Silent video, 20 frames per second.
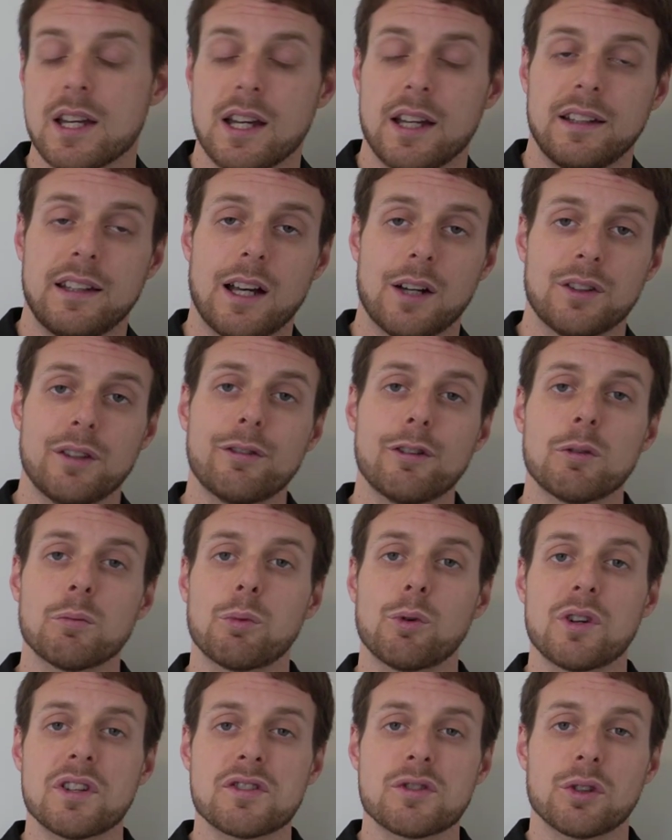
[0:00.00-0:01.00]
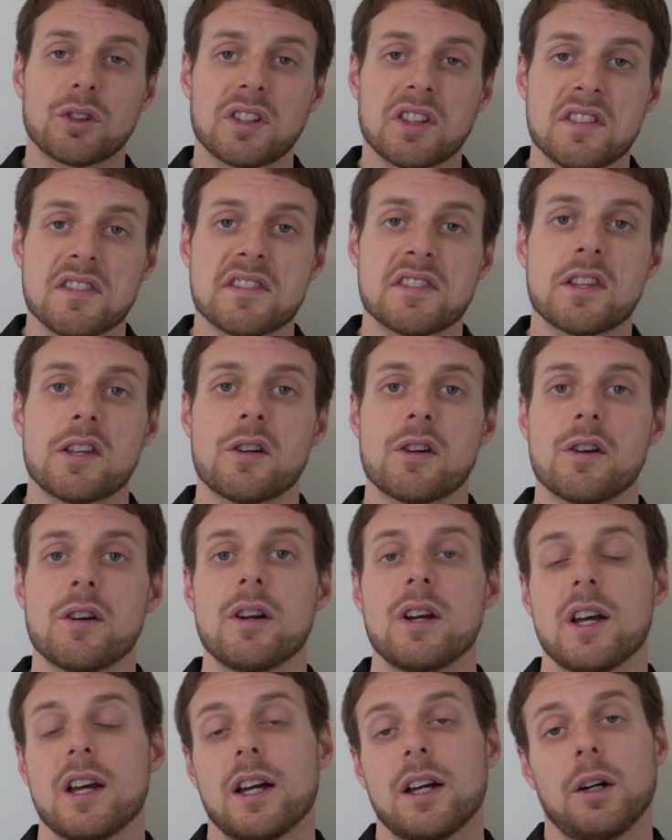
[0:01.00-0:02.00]
Now, different points to consider.
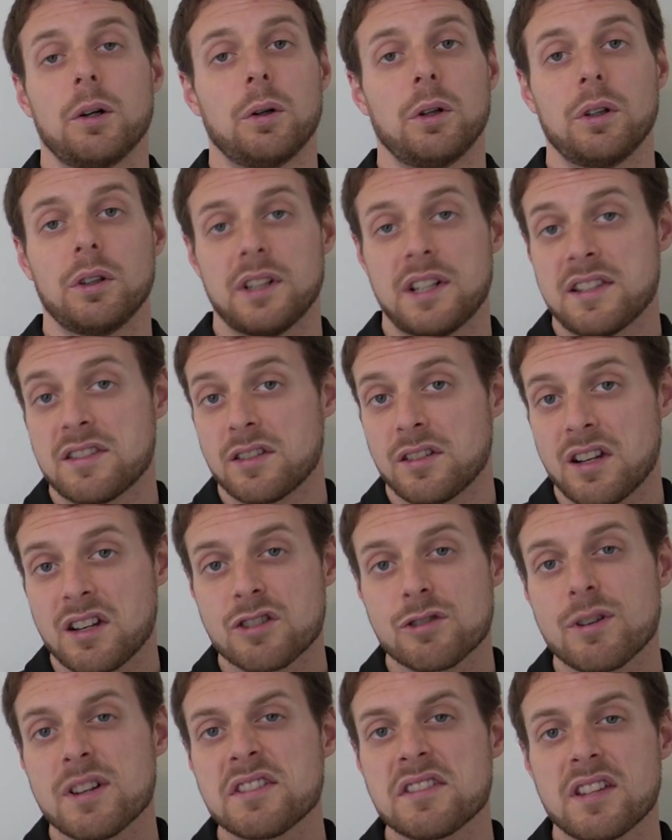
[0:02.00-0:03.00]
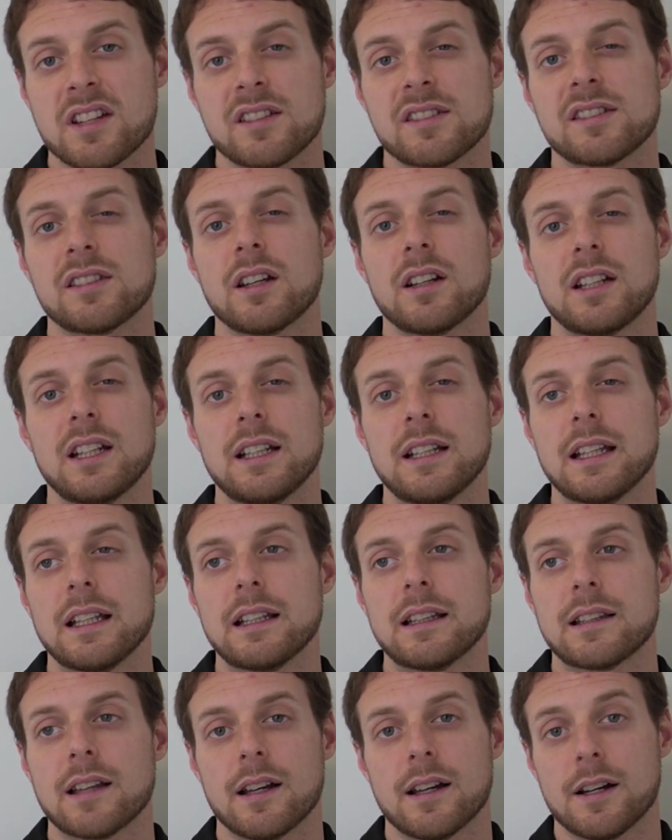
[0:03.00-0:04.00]
Well, it's an interesting study
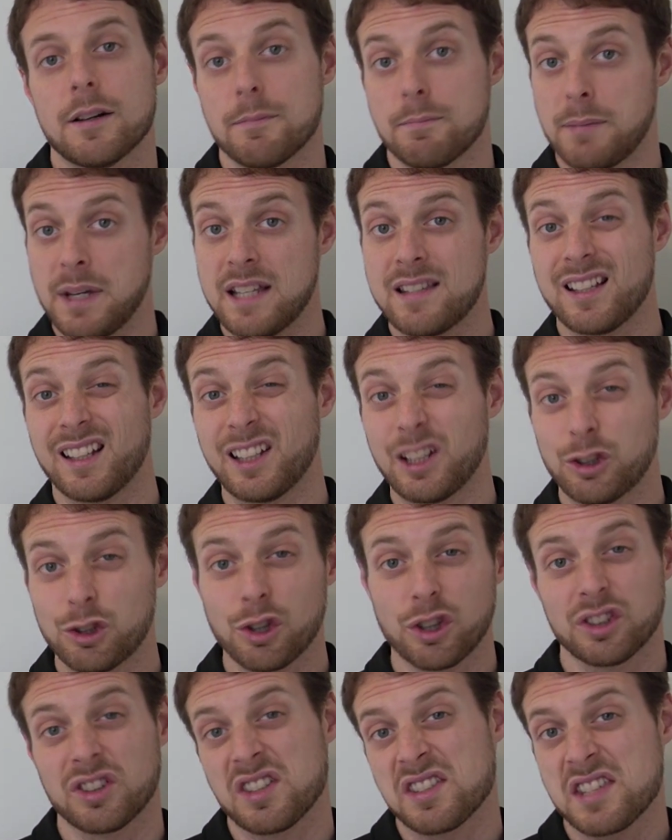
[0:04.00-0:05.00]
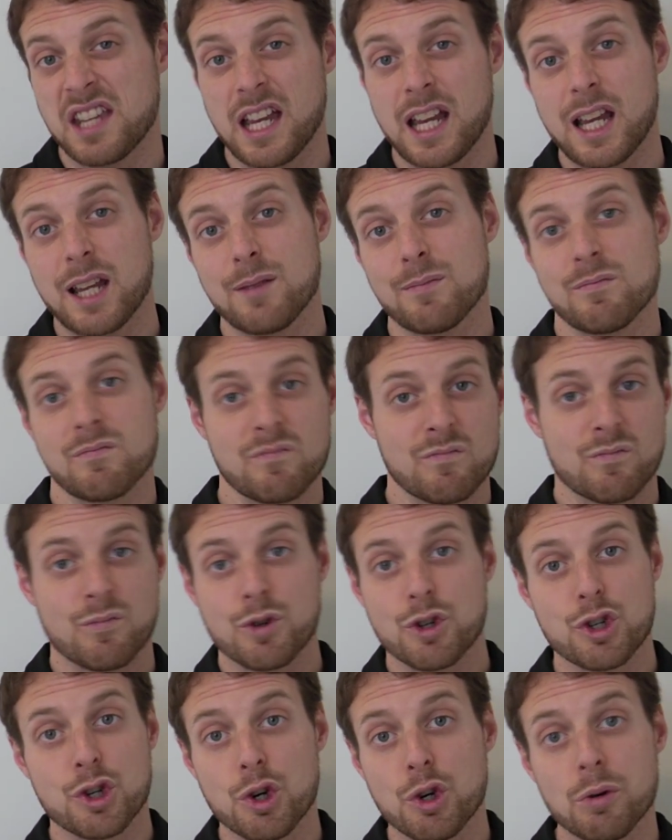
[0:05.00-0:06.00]
that basically took the same
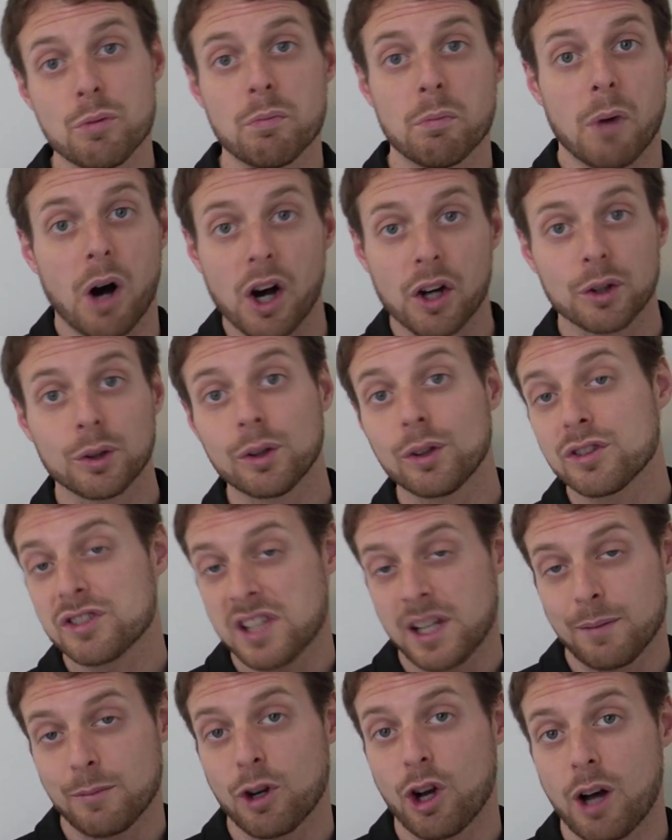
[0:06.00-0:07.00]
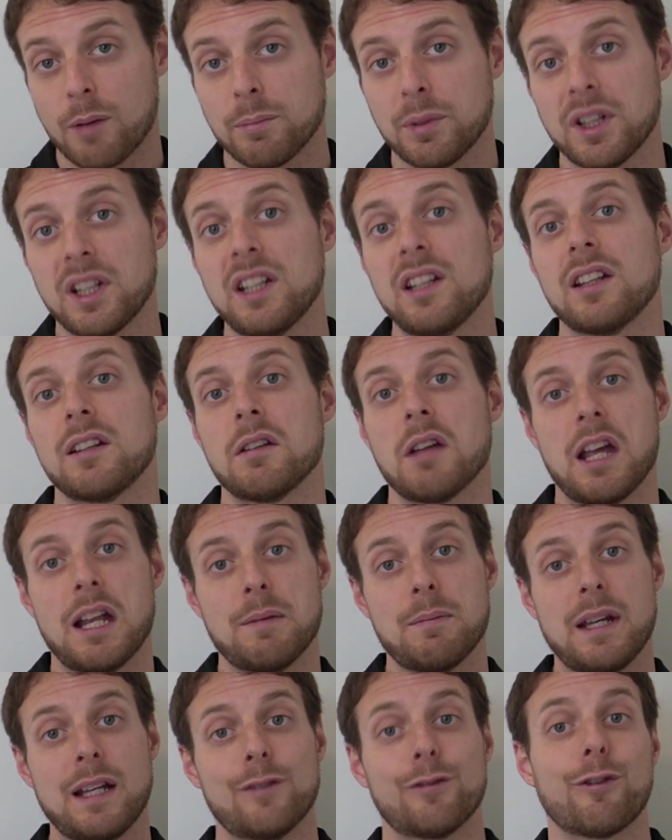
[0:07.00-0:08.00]
shoe model, same company, and
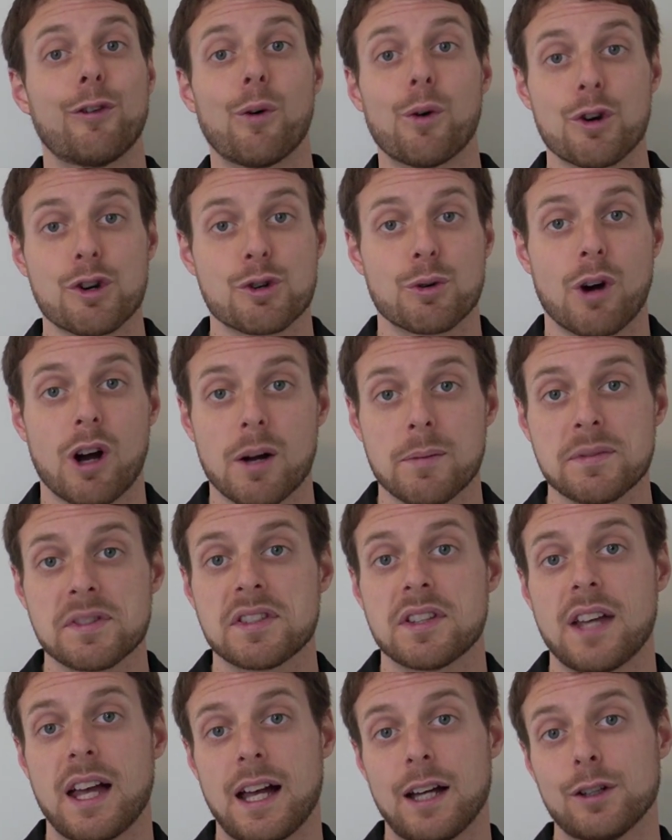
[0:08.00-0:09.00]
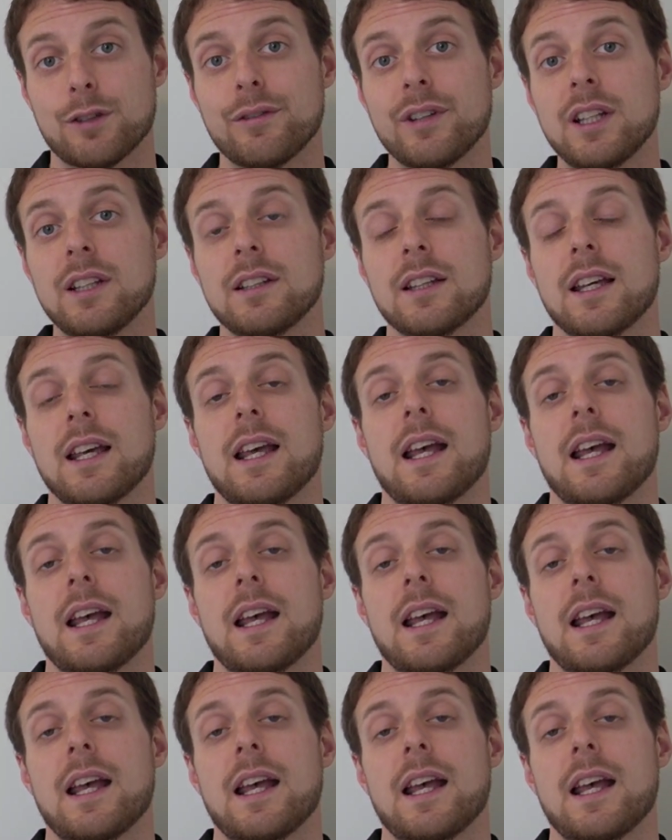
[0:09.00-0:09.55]
made 4 drops out of it.